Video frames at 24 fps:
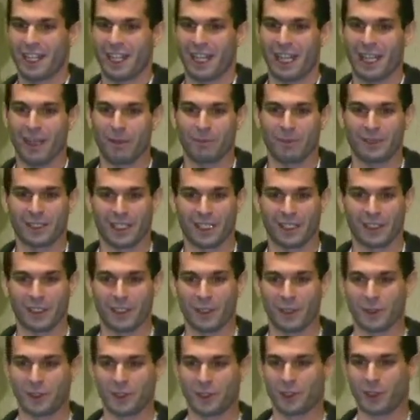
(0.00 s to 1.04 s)
I'm telling
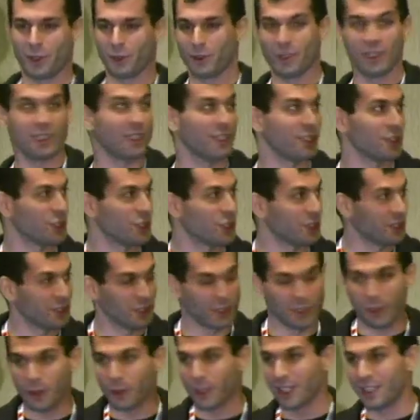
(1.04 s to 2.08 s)
you, it's totally legit to
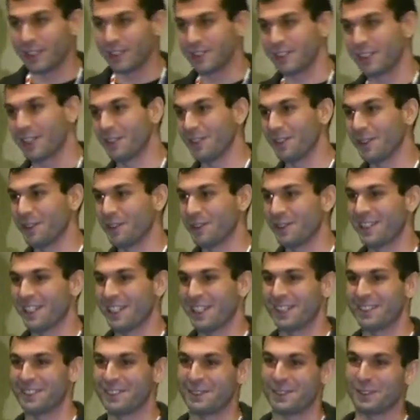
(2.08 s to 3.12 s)
go ahead and download
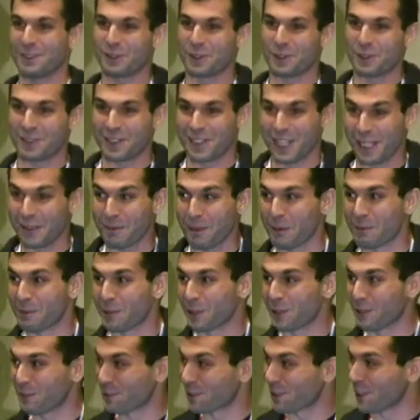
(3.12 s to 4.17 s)
that. Take my
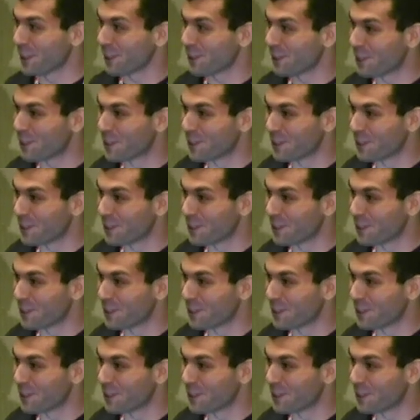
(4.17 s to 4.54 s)
word for it.